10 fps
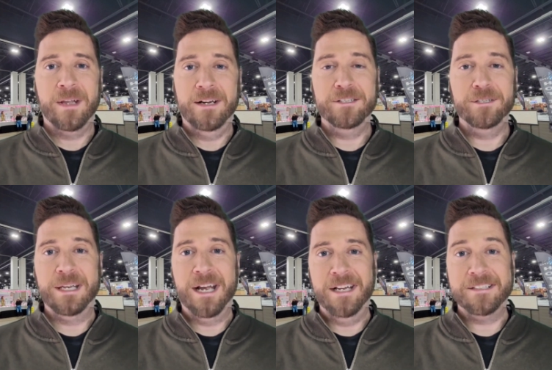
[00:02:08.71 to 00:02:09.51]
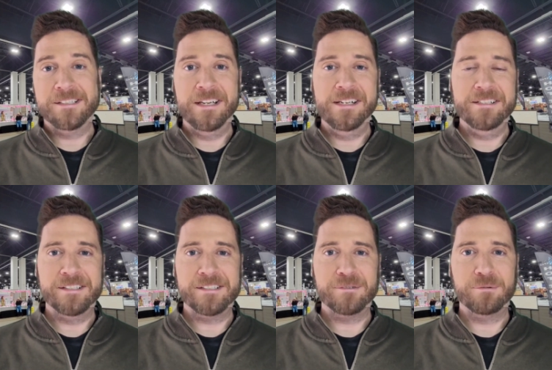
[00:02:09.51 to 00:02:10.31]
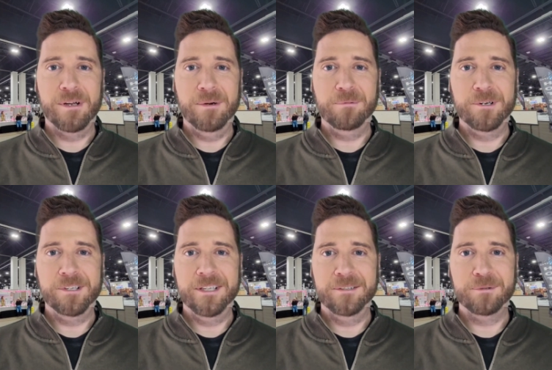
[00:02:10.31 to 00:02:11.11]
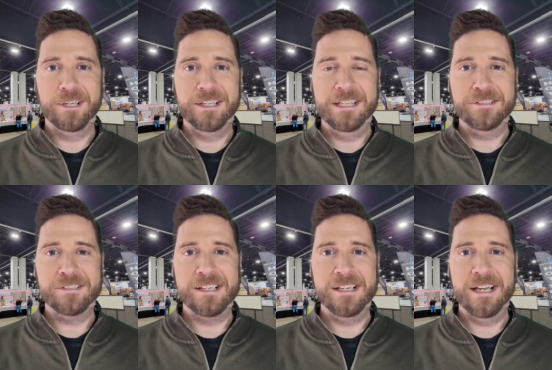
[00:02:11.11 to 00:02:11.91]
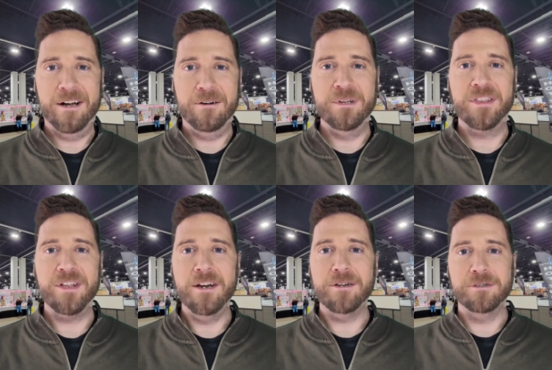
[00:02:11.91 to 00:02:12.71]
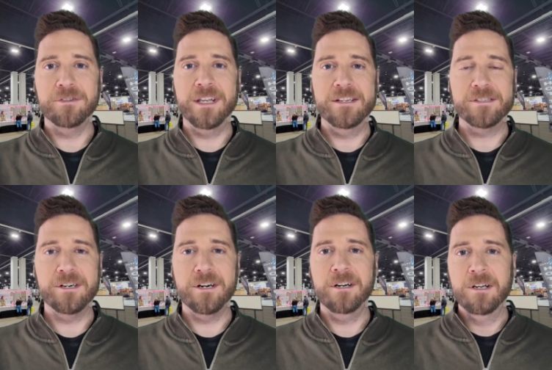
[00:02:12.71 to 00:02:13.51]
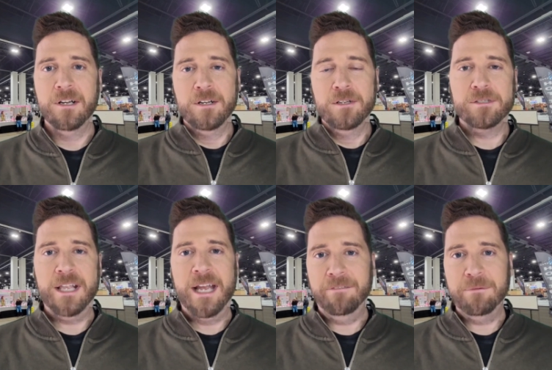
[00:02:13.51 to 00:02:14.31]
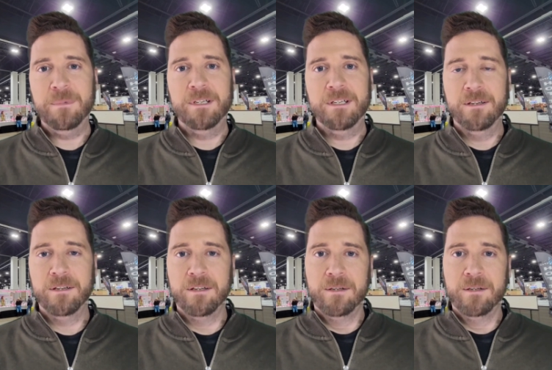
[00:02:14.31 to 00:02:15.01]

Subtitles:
A little behind the scenes. It's really, really neat to see how methodical things are. So they have to be